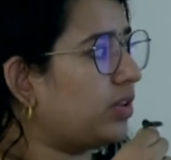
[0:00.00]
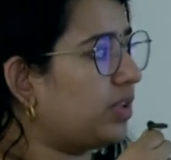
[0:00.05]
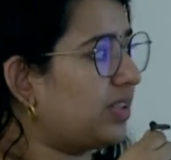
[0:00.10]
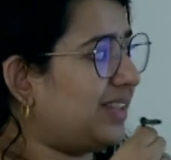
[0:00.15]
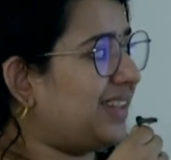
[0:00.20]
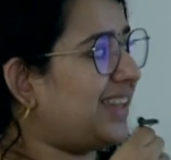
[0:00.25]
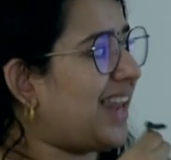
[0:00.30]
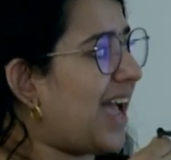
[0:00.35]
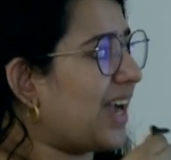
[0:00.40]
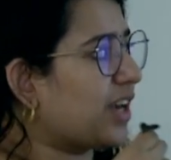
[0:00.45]

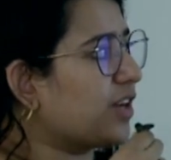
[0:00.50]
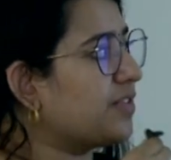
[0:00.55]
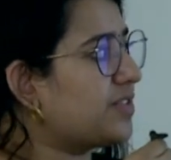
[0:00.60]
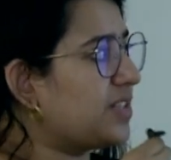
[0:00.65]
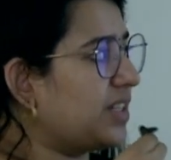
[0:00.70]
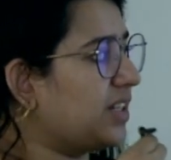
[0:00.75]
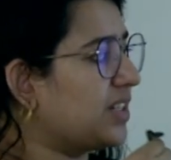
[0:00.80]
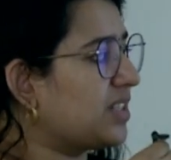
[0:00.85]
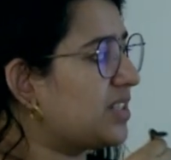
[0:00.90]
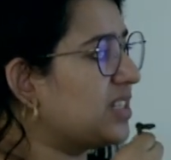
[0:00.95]
lack of
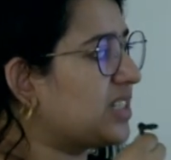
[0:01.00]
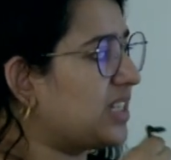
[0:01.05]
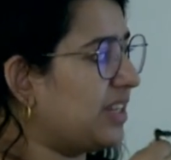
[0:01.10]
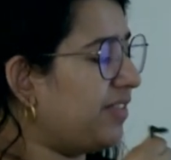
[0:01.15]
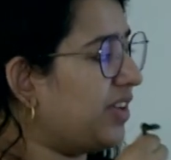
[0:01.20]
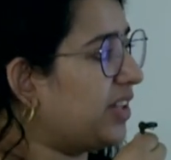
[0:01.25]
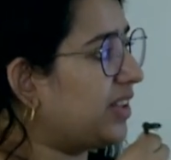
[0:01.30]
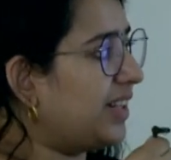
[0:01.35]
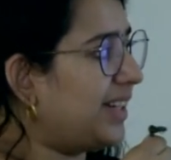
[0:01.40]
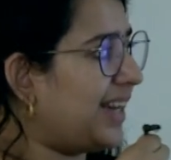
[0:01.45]
seriousness
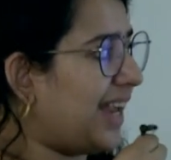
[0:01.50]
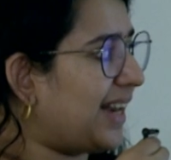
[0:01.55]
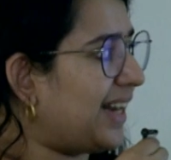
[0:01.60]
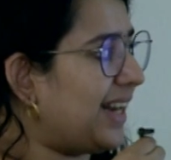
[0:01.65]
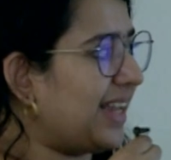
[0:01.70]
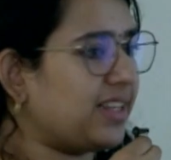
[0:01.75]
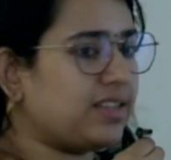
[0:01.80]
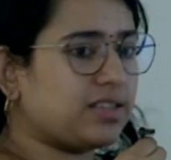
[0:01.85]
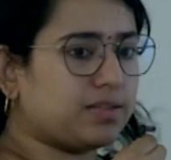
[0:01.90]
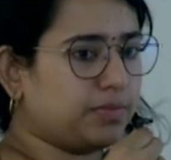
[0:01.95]
even in the
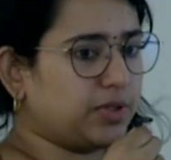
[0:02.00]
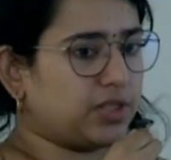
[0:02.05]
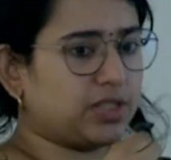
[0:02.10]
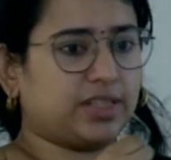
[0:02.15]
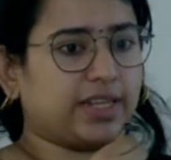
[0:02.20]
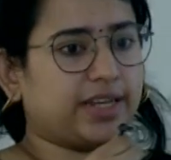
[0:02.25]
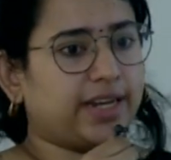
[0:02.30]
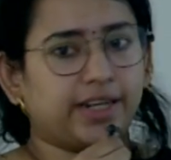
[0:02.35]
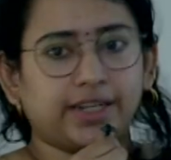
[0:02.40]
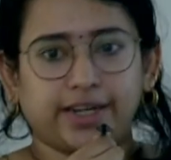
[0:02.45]
deadlines, Mr.
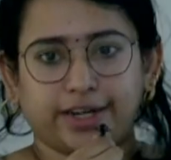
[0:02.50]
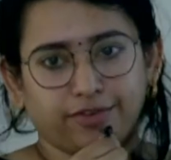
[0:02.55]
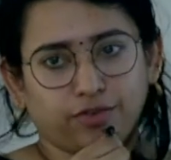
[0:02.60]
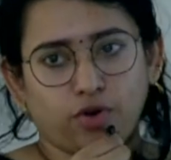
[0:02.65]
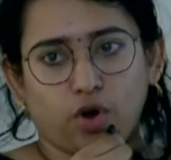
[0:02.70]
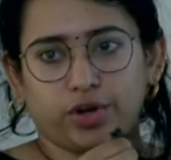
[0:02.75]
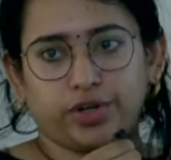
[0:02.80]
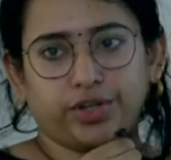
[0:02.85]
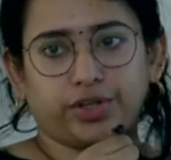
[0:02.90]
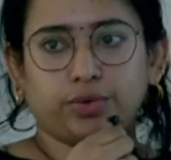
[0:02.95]
Dahiya had kind of
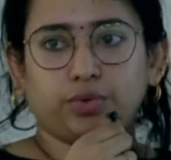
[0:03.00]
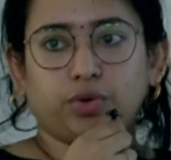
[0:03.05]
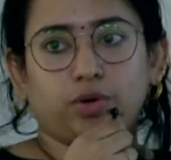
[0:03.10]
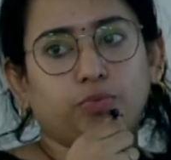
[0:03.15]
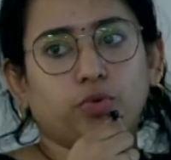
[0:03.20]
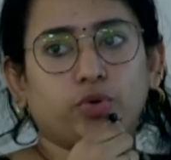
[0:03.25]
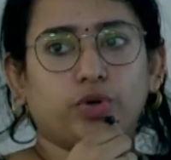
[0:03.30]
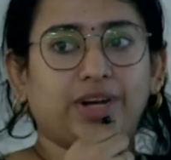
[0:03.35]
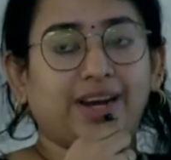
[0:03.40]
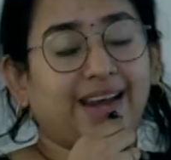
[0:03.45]
gone into a
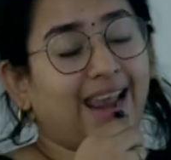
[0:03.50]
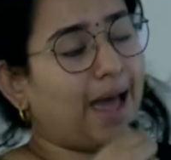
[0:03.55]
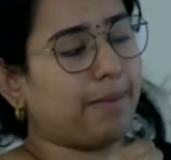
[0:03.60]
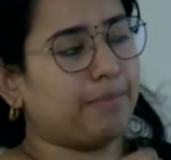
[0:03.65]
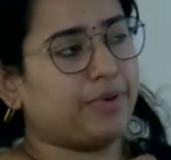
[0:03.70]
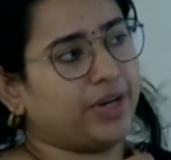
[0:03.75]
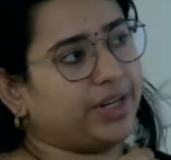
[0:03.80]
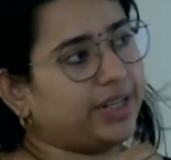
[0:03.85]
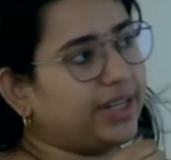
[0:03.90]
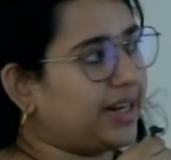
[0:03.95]
more
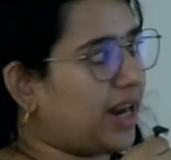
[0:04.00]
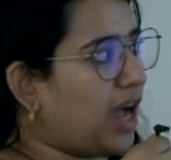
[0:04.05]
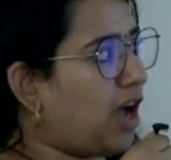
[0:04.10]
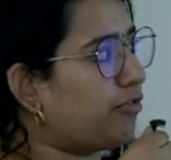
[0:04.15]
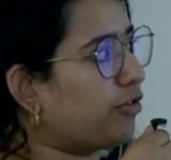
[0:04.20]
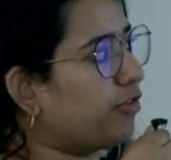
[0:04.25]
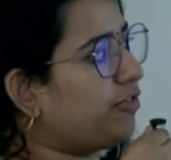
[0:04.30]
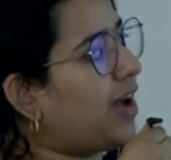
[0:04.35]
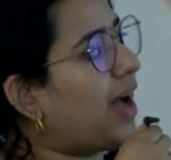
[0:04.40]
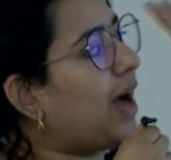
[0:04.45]
elaborate graph
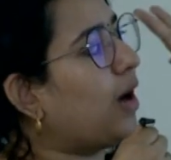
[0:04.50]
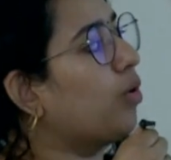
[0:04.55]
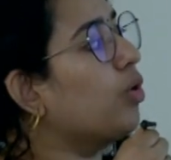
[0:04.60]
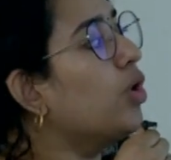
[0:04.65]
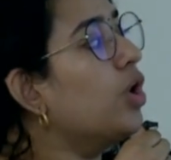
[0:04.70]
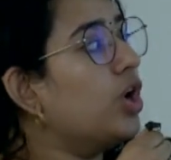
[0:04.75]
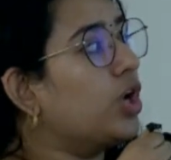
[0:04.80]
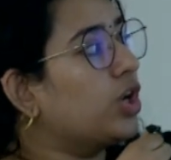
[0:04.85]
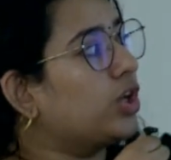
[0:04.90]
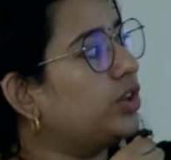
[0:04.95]
of how
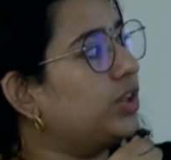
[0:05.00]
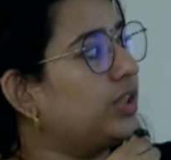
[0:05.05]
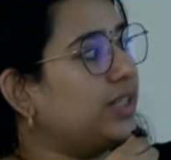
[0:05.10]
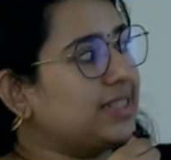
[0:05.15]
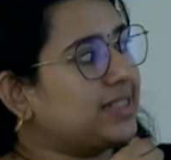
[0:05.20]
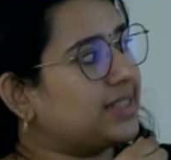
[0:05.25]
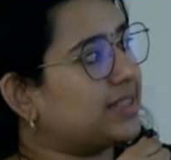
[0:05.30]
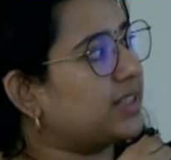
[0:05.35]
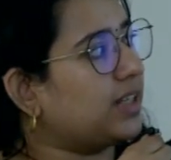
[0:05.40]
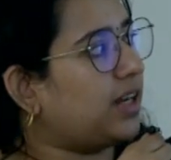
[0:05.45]

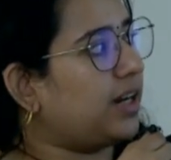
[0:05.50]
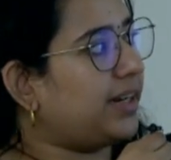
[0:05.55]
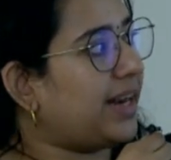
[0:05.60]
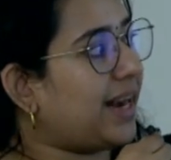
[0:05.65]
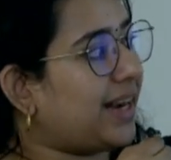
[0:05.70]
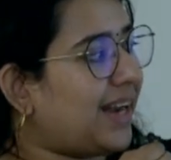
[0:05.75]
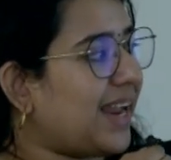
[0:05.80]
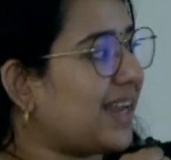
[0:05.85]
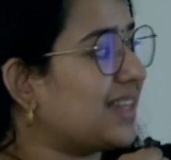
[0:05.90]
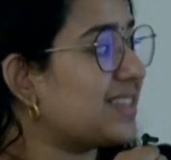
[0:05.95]
these
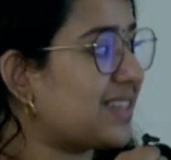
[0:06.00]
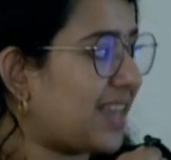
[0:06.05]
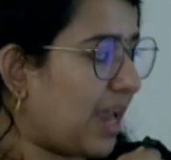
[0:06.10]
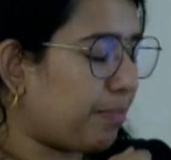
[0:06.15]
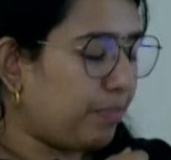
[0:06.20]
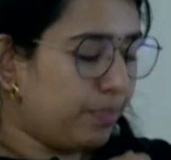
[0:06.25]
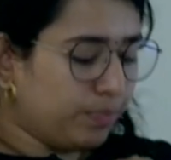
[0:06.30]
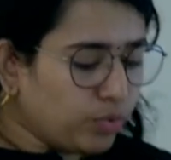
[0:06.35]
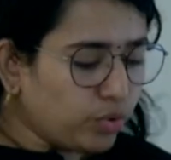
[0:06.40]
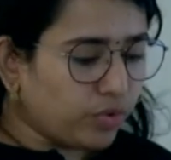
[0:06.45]
deadlines
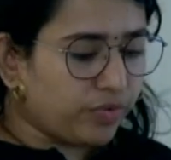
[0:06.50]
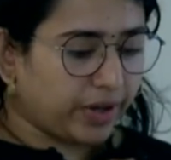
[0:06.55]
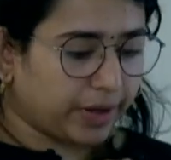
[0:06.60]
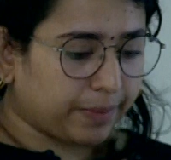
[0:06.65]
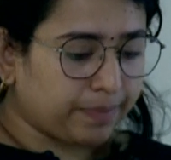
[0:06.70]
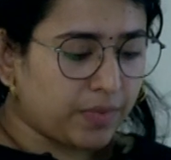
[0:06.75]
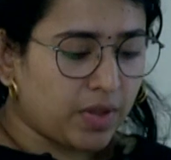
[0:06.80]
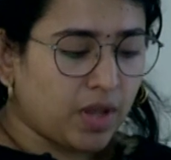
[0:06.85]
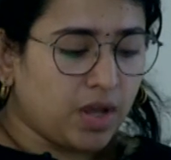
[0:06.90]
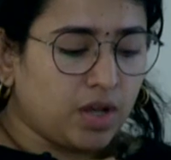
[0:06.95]
kept moving.
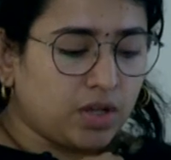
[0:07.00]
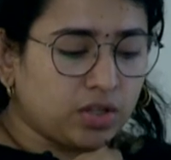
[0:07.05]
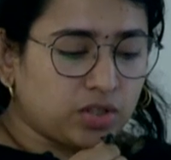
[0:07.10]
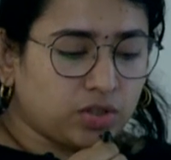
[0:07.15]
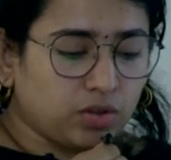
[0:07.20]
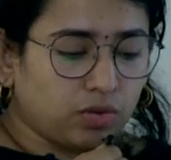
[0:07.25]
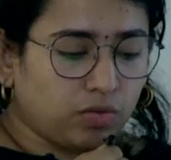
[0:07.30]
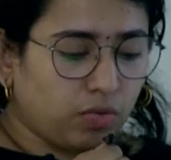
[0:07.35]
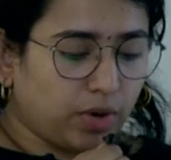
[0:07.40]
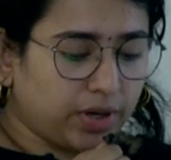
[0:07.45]

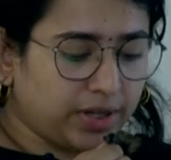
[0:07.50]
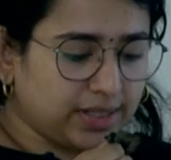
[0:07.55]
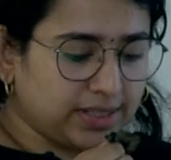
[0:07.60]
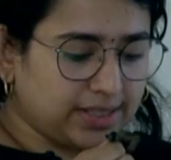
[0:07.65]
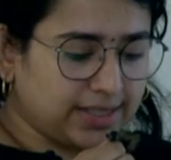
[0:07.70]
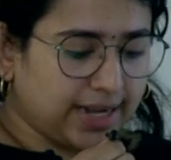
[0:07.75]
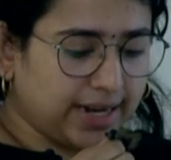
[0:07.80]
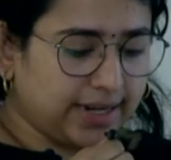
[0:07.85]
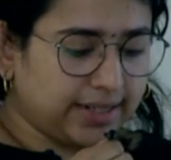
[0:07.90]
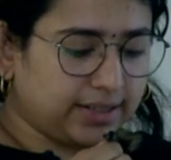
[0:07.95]
So what does
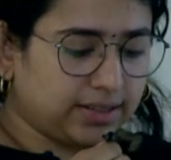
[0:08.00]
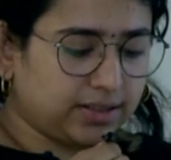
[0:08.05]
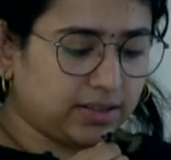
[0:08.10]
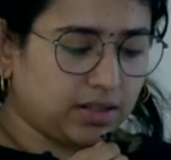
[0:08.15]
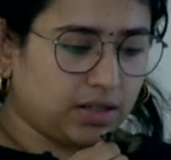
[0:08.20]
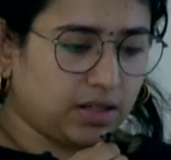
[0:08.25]
that